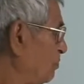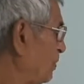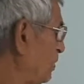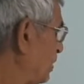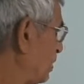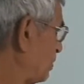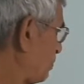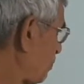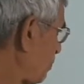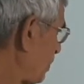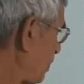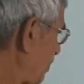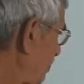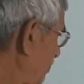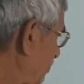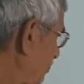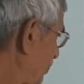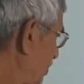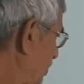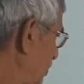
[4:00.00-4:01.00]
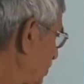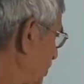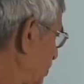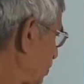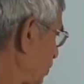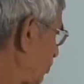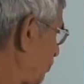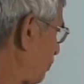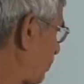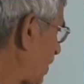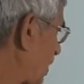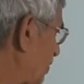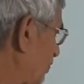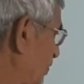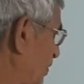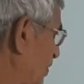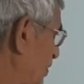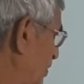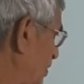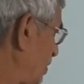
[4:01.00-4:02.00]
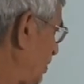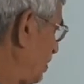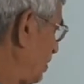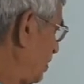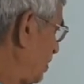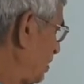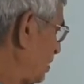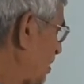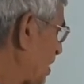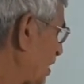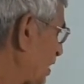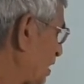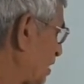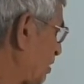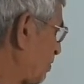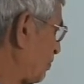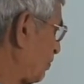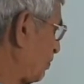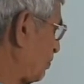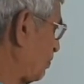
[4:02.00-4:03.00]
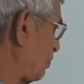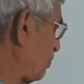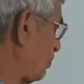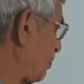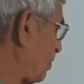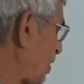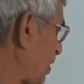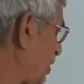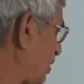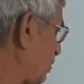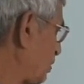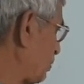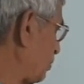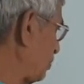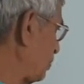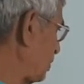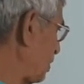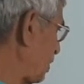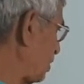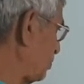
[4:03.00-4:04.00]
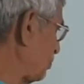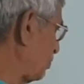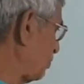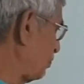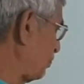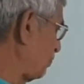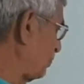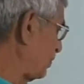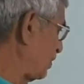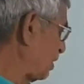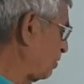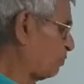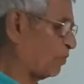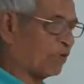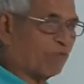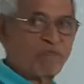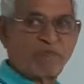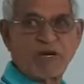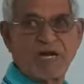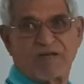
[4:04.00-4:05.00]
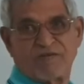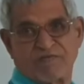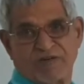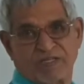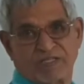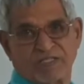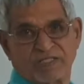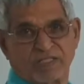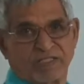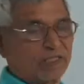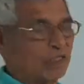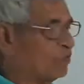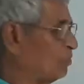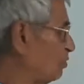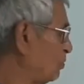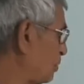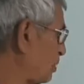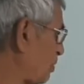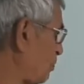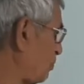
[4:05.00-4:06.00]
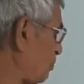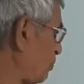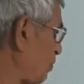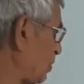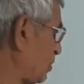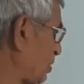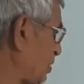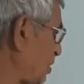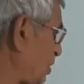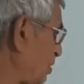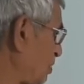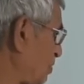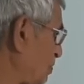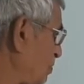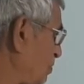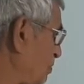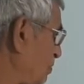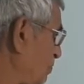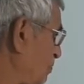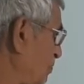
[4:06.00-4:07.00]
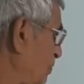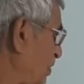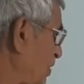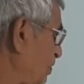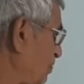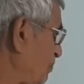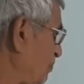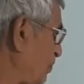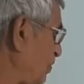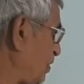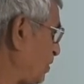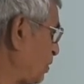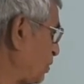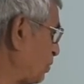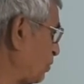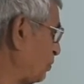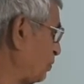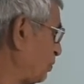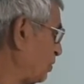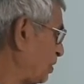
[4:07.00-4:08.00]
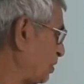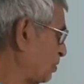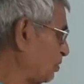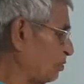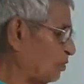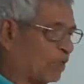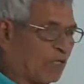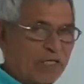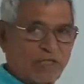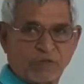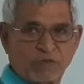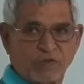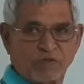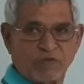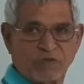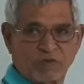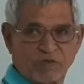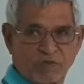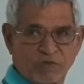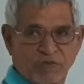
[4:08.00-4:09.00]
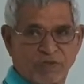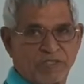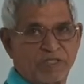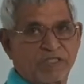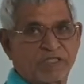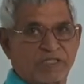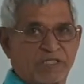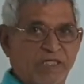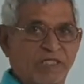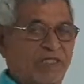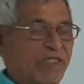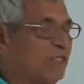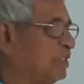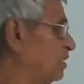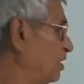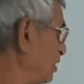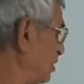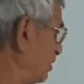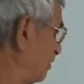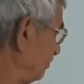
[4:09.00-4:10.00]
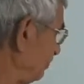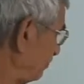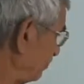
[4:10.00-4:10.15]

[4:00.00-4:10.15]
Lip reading: bigger coil. So, phi 1 is directly proportional to I2, that is, therefore, phi 1 is equal to some constant M12 into I2. We have already studied this.